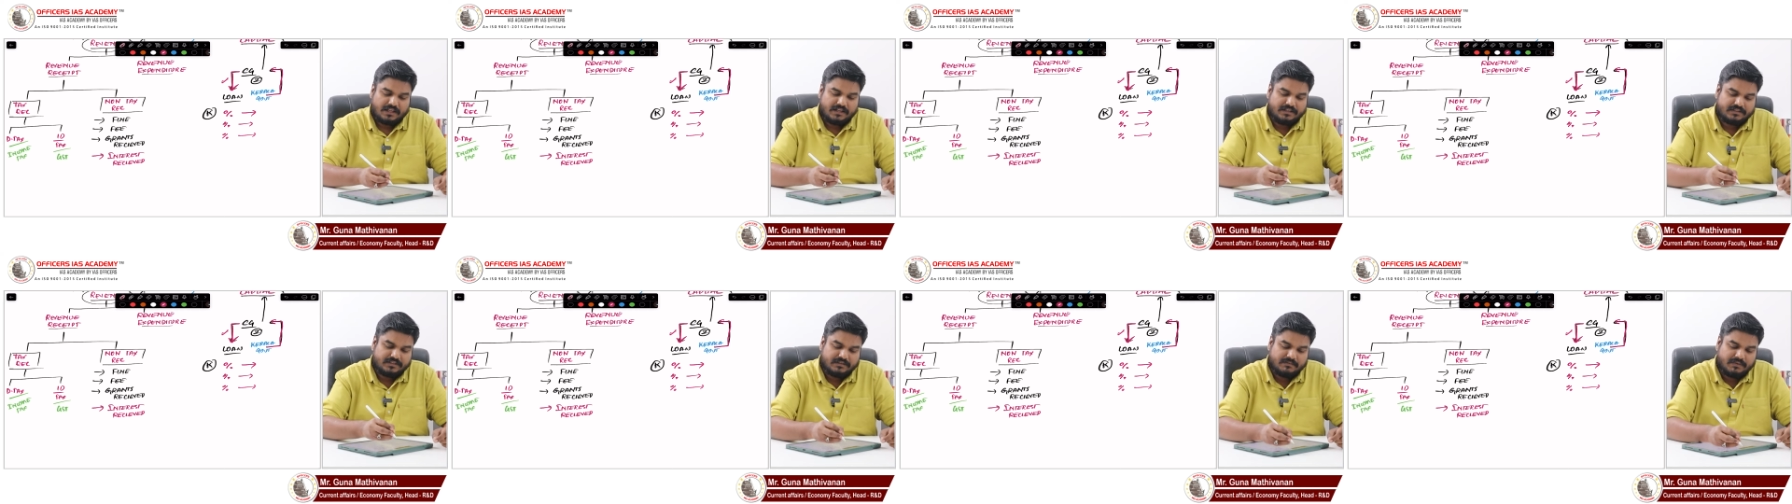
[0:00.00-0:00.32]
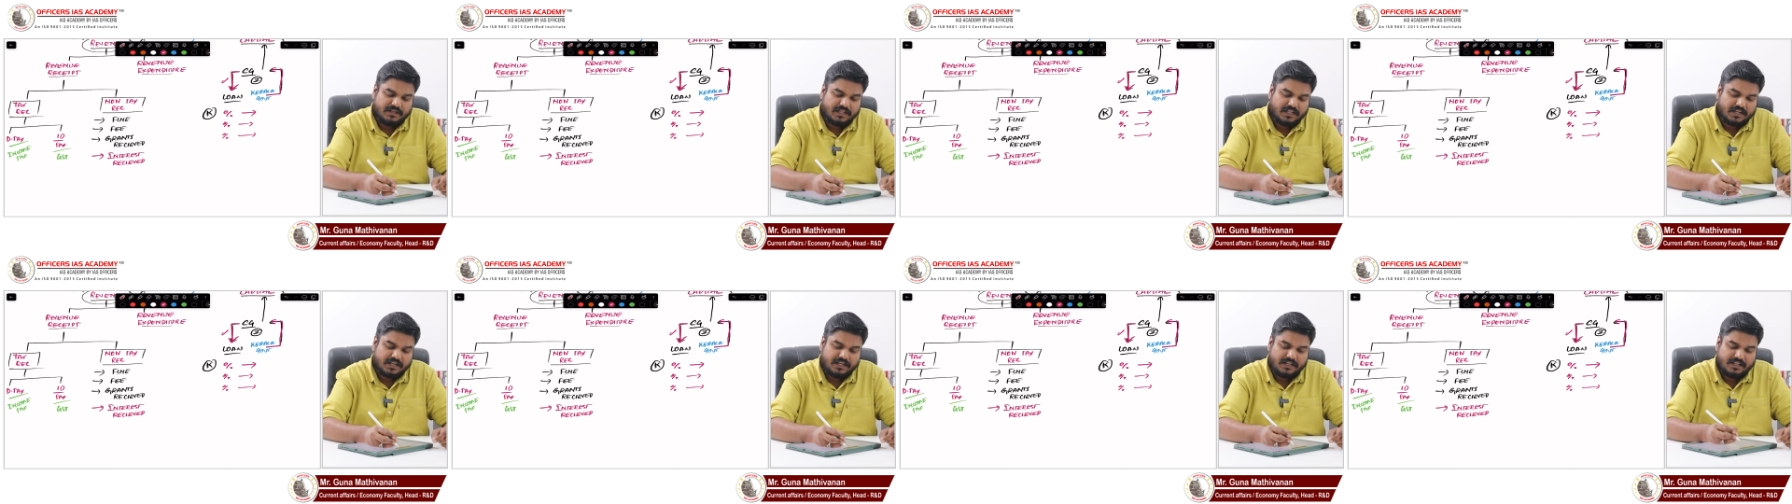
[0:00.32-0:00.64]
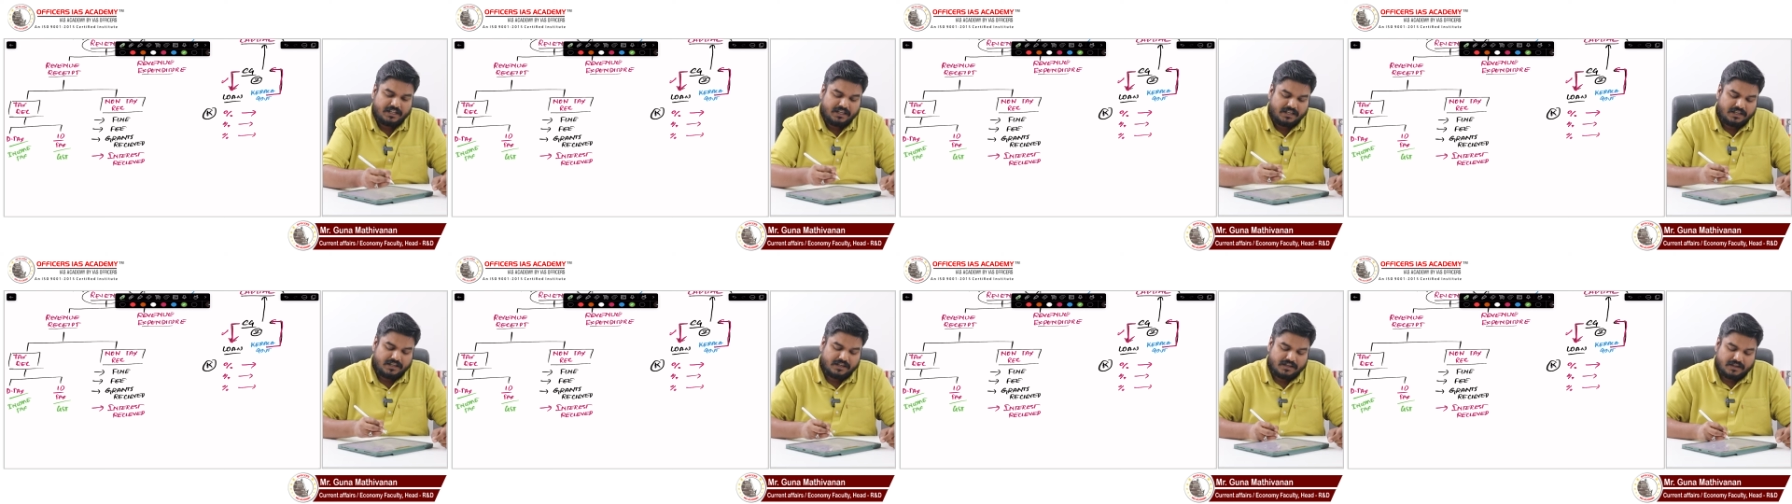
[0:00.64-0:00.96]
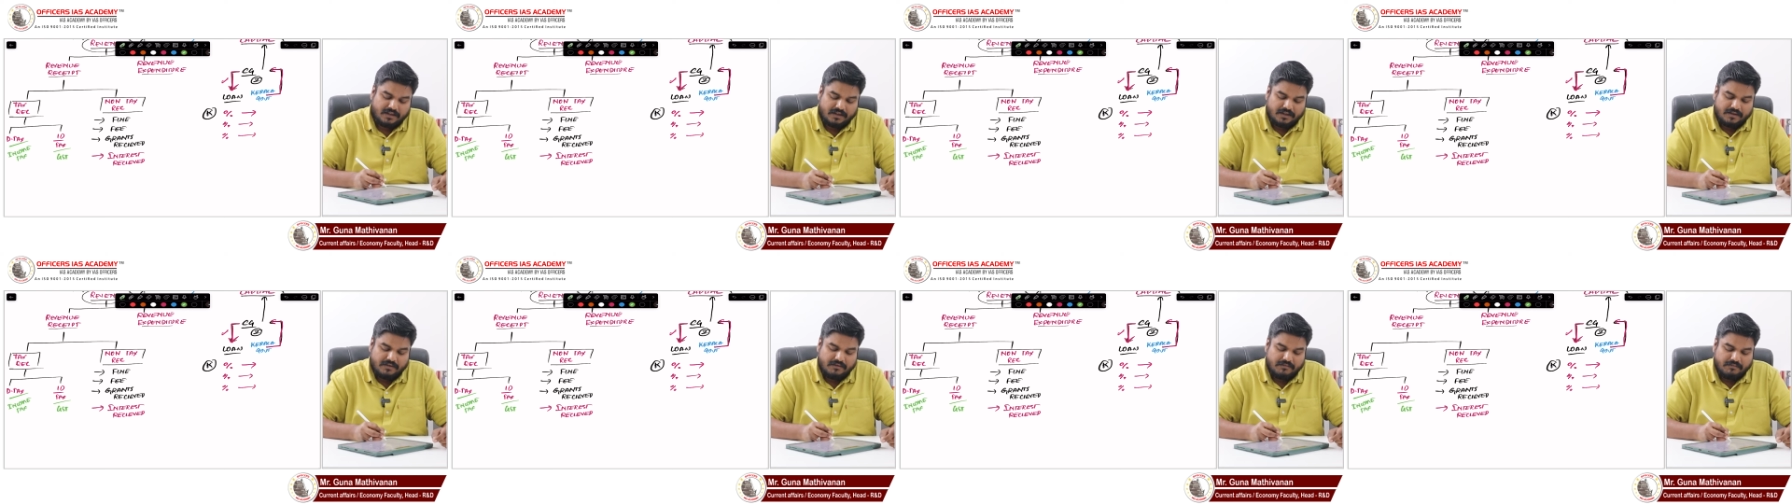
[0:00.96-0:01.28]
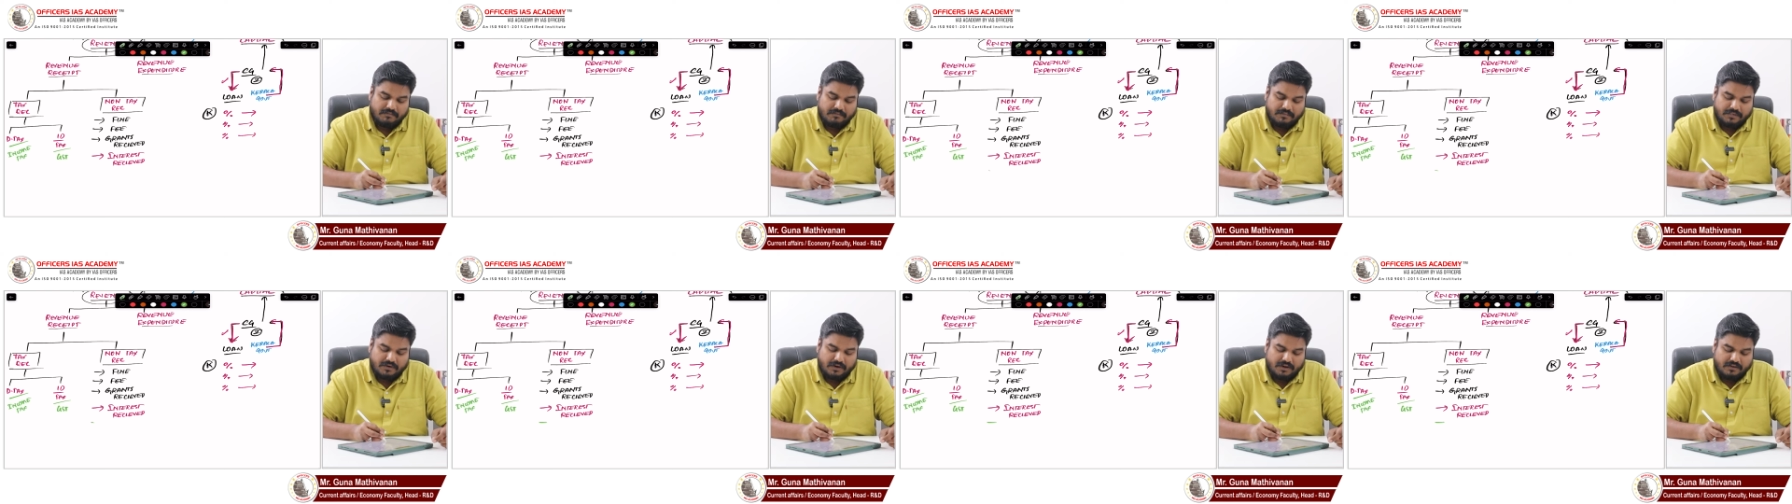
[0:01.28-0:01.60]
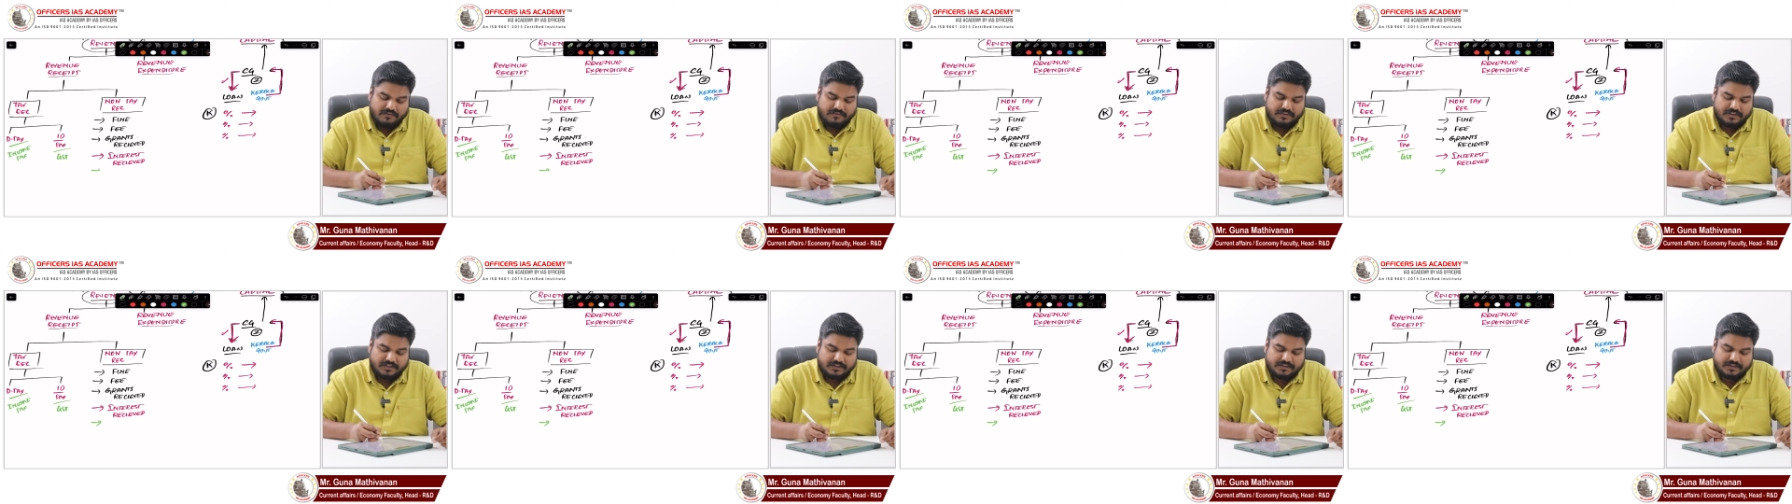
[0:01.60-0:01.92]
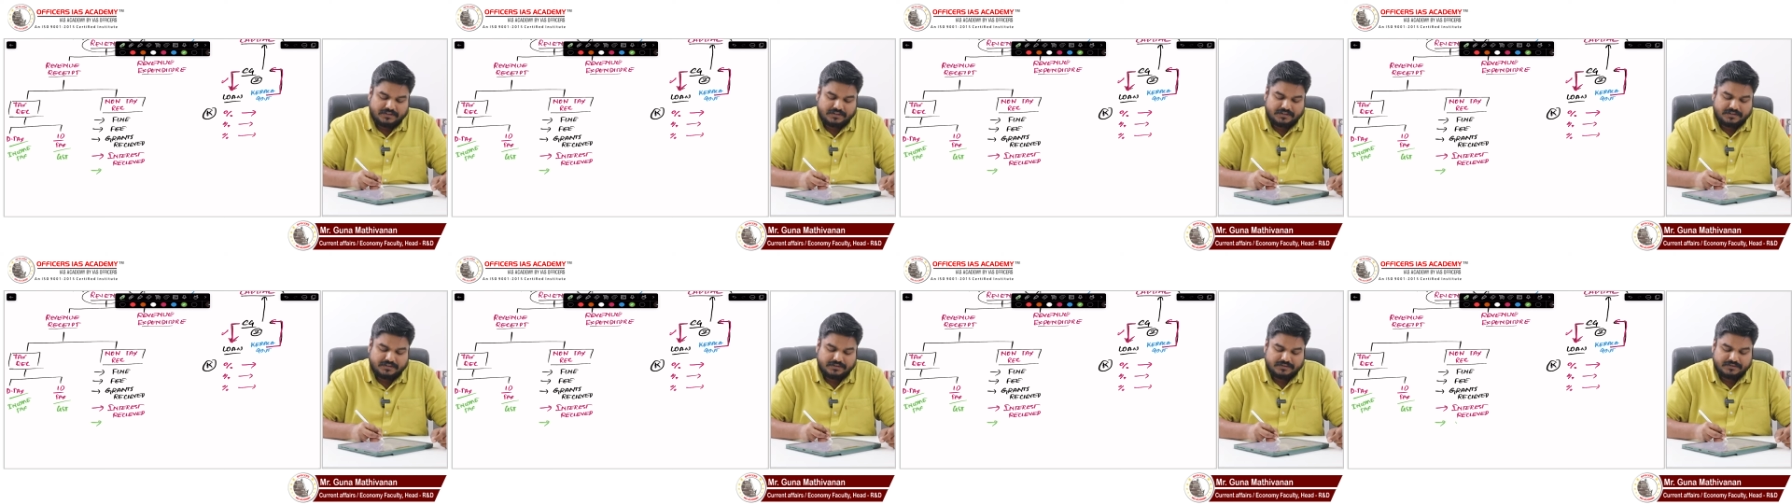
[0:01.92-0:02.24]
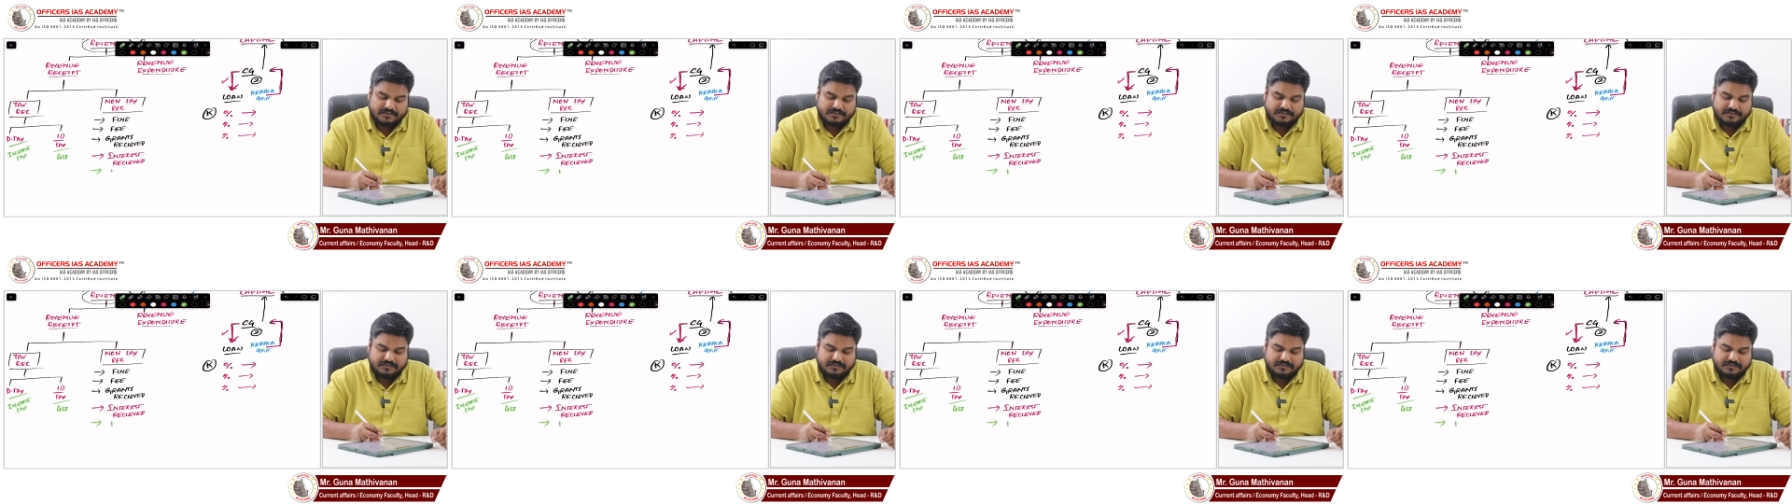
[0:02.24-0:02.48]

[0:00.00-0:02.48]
Similarly, profits.